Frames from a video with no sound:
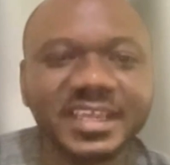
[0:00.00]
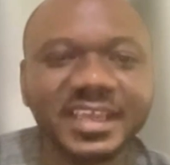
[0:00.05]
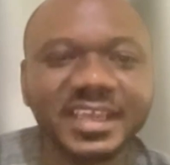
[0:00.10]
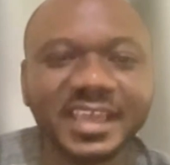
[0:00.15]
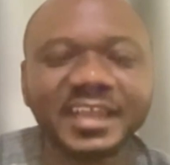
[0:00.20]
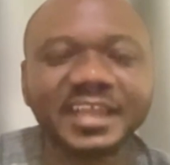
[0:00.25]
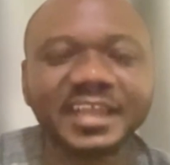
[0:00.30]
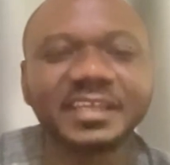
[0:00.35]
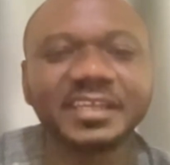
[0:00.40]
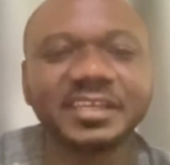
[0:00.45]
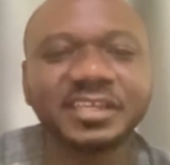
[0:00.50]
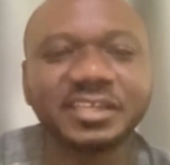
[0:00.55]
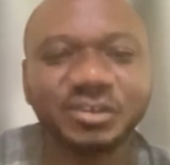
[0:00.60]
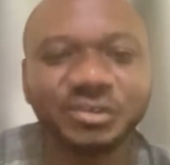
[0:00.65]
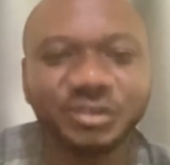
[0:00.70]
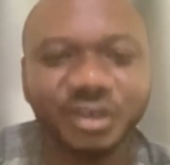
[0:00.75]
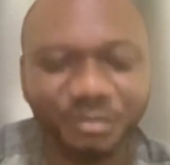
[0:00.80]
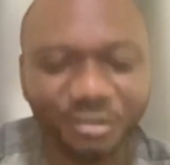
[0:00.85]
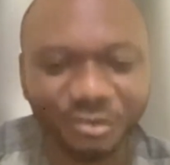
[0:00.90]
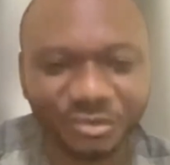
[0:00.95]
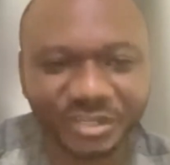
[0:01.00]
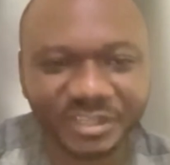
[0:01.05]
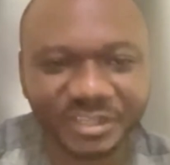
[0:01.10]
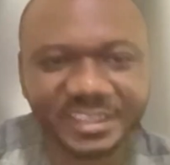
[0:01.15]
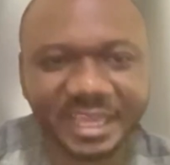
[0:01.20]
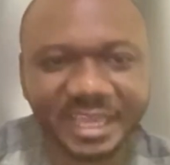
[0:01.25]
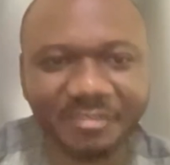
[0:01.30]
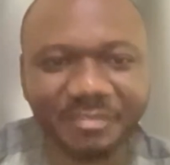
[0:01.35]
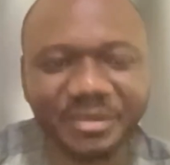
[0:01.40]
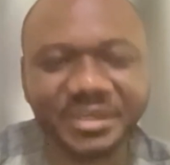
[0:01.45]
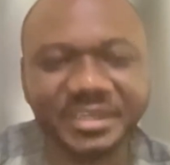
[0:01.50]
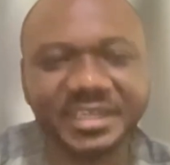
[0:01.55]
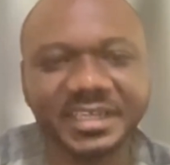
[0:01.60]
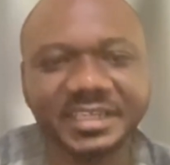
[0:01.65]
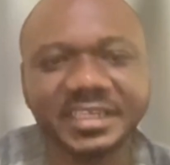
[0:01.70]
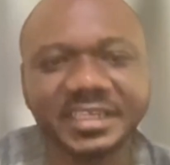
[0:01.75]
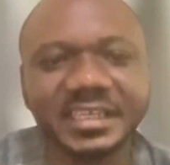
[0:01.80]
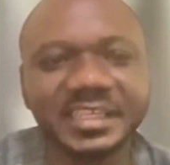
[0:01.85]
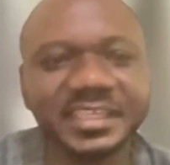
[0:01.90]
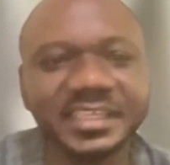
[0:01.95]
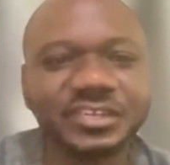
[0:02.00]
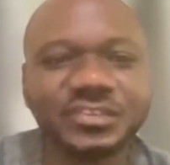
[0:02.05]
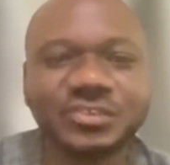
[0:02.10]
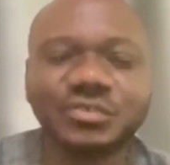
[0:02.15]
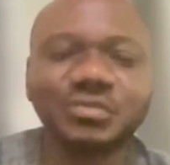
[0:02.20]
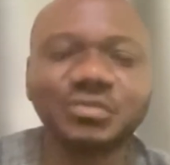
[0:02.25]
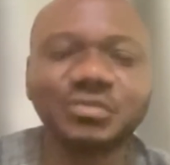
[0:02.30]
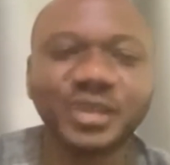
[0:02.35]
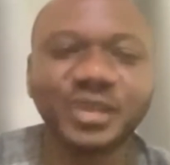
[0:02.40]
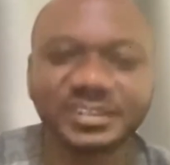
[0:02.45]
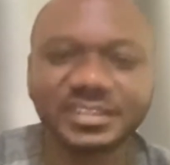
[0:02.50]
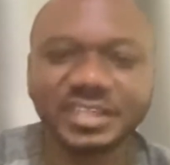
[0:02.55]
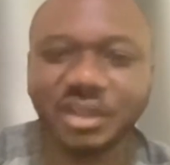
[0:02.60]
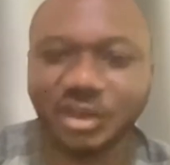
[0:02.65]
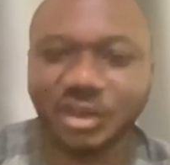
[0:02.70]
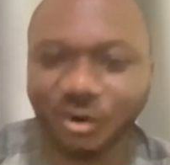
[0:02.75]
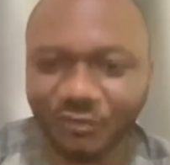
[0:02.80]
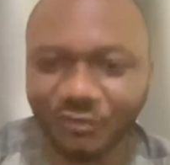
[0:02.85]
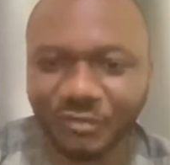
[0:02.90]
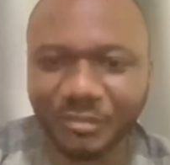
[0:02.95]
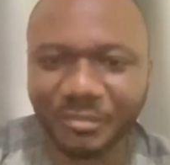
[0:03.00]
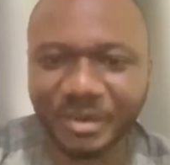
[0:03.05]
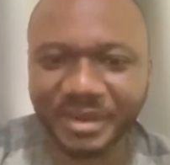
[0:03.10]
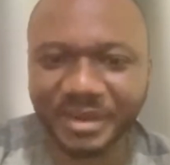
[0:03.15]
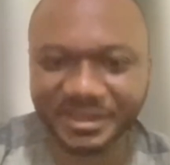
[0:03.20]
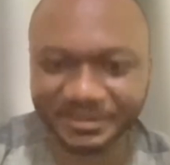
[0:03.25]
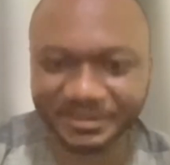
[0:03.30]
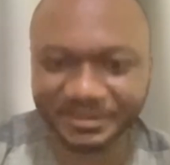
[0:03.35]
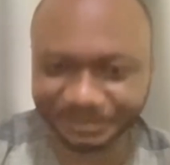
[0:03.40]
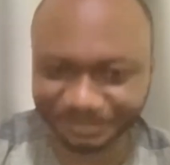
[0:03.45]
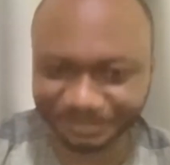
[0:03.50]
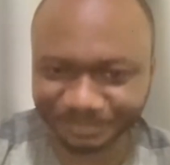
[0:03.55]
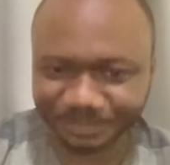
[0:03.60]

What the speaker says: And then, you know, the projects are abandoned, leading to waste of money.